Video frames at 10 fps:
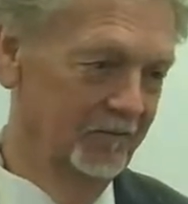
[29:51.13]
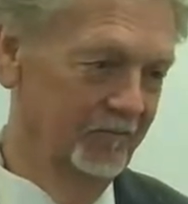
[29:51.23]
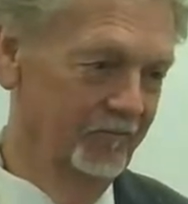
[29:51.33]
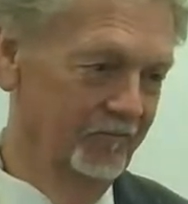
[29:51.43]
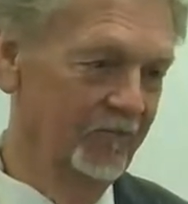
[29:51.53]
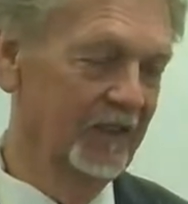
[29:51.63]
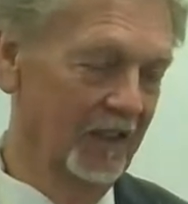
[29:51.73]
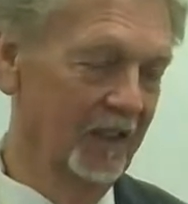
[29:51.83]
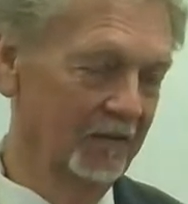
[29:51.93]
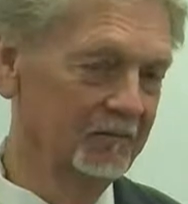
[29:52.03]
Does
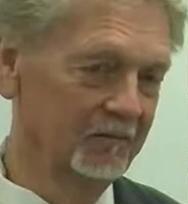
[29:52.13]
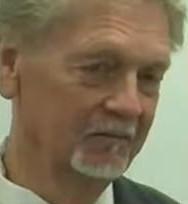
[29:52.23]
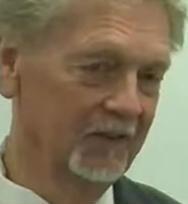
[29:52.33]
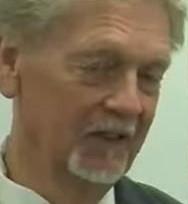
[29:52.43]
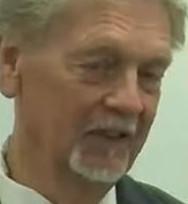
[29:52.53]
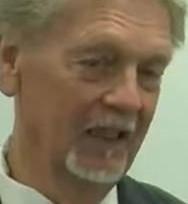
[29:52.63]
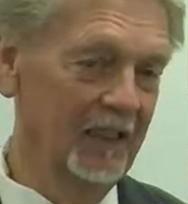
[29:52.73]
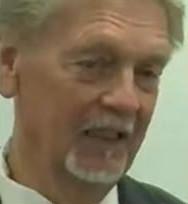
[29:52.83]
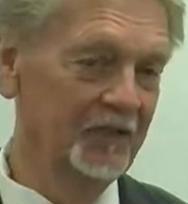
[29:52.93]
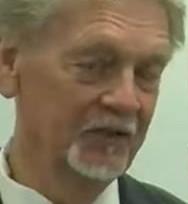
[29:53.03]
it yeah.
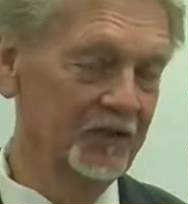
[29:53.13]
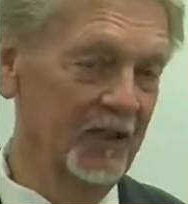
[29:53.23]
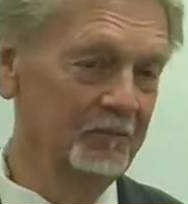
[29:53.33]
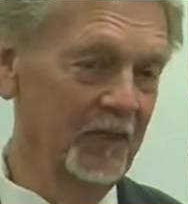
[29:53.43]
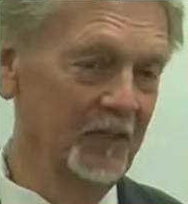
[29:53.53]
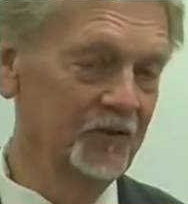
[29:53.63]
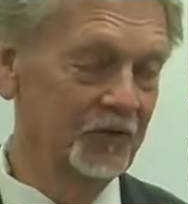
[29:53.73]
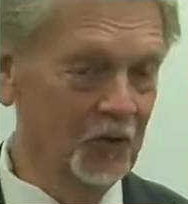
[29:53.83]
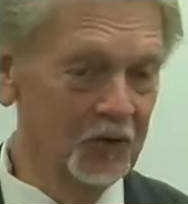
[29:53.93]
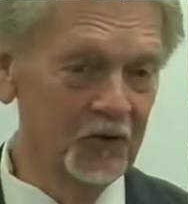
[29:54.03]
Along? Yeah, it's, it means
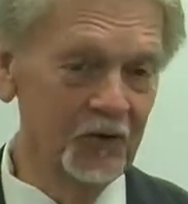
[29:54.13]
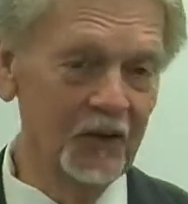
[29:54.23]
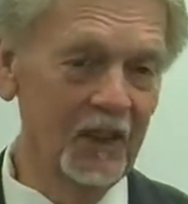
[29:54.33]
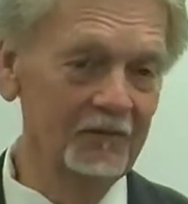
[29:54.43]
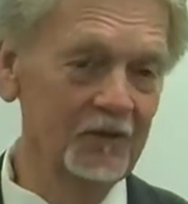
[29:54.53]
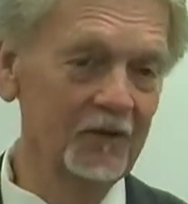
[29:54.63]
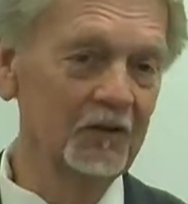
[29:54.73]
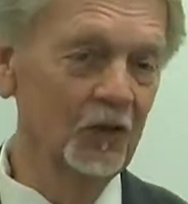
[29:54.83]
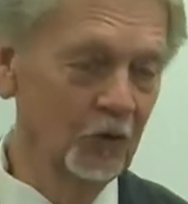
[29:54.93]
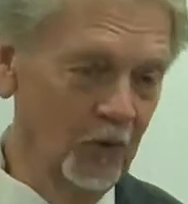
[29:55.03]
stood to the
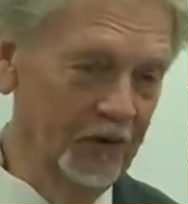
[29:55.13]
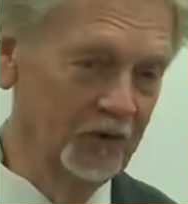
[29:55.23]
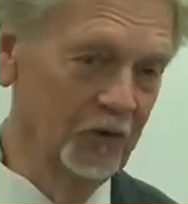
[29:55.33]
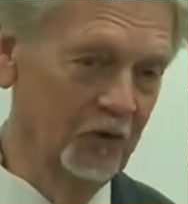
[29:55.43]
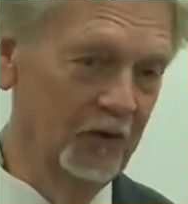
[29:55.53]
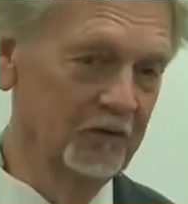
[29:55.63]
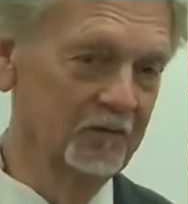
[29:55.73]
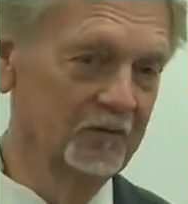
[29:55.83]
covenant, agreed to it.